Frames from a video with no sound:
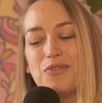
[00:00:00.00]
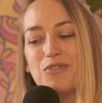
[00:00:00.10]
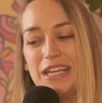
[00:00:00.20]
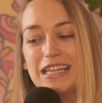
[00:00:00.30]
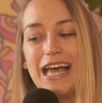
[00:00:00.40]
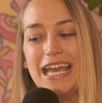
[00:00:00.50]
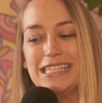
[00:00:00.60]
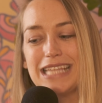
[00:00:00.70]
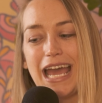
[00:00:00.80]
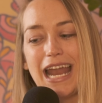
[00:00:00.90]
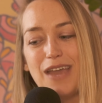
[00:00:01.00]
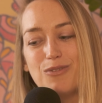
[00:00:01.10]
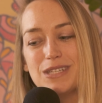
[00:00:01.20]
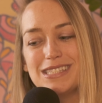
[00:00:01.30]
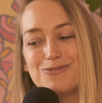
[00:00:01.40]
realize that I
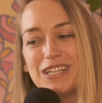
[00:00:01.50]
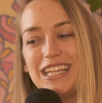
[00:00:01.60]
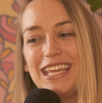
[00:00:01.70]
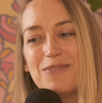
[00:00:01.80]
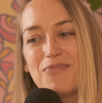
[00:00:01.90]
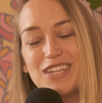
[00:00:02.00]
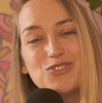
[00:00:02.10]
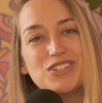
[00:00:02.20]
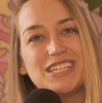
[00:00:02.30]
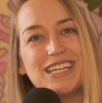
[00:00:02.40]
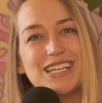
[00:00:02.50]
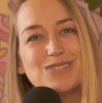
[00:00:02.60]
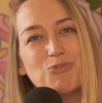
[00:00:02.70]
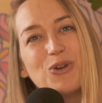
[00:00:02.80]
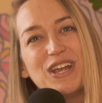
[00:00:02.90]
was really interested in
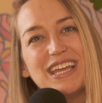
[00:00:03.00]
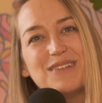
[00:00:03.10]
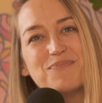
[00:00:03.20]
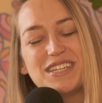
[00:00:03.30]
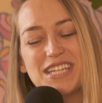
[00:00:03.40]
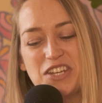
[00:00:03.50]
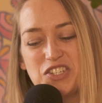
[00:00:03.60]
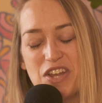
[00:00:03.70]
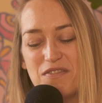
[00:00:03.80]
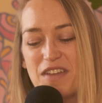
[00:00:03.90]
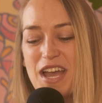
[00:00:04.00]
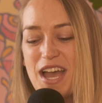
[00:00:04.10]
exploring the touch of